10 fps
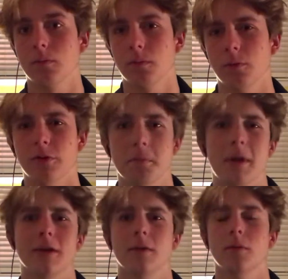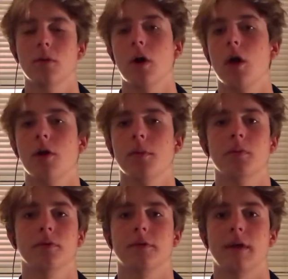respectable, honorable
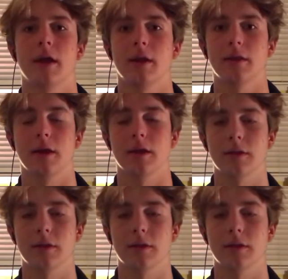society that